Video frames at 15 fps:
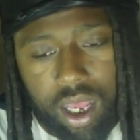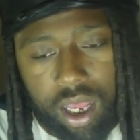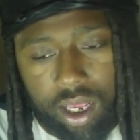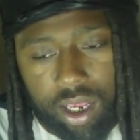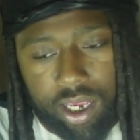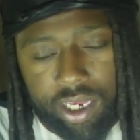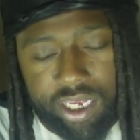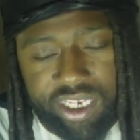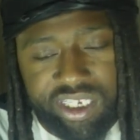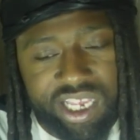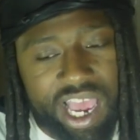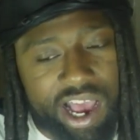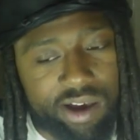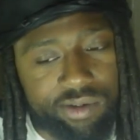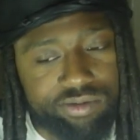His
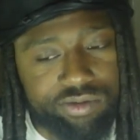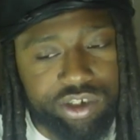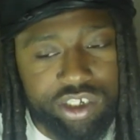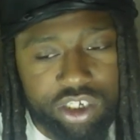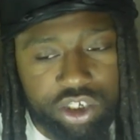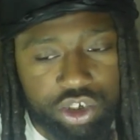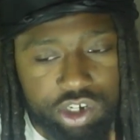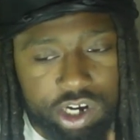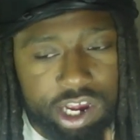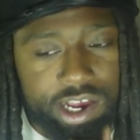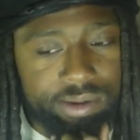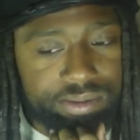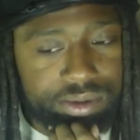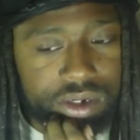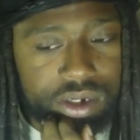album just
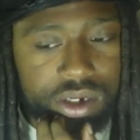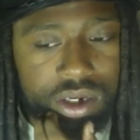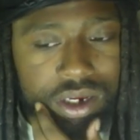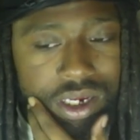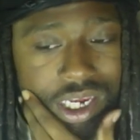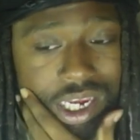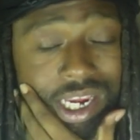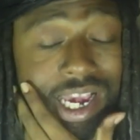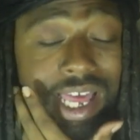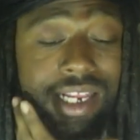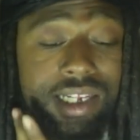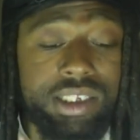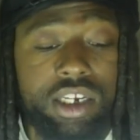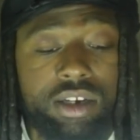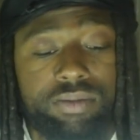dropped. He got a
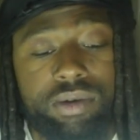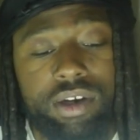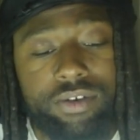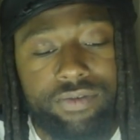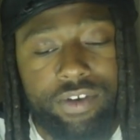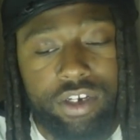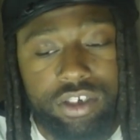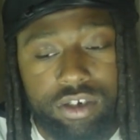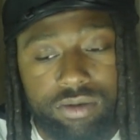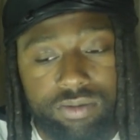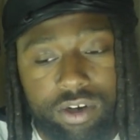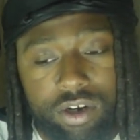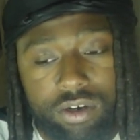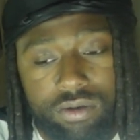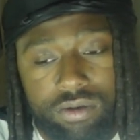CB feature, bro.